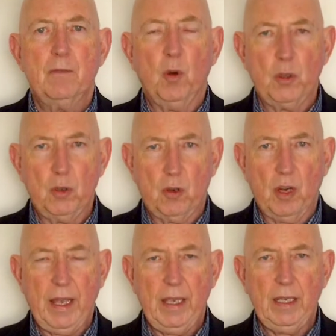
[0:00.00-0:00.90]
for
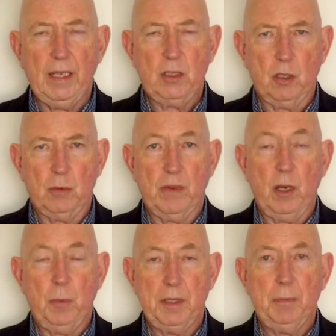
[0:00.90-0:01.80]
Ukraine in terms of
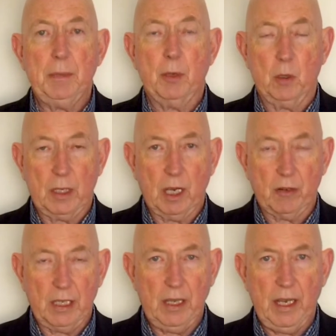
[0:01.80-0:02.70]
helping the people who are
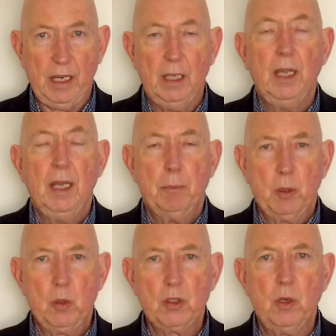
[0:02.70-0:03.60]
currently there,
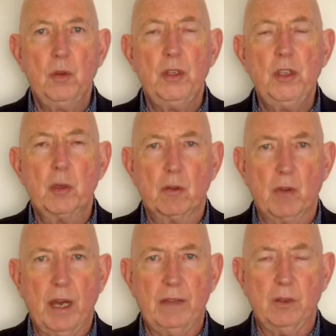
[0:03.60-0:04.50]
but also the new
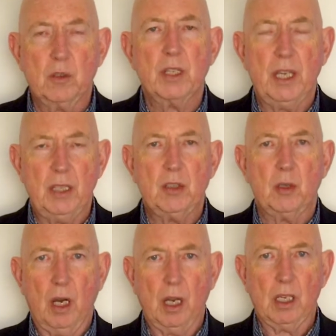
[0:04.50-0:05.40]
arrivals
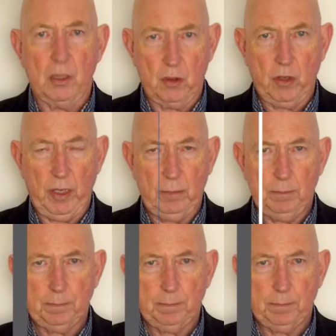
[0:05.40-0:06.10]
into our country.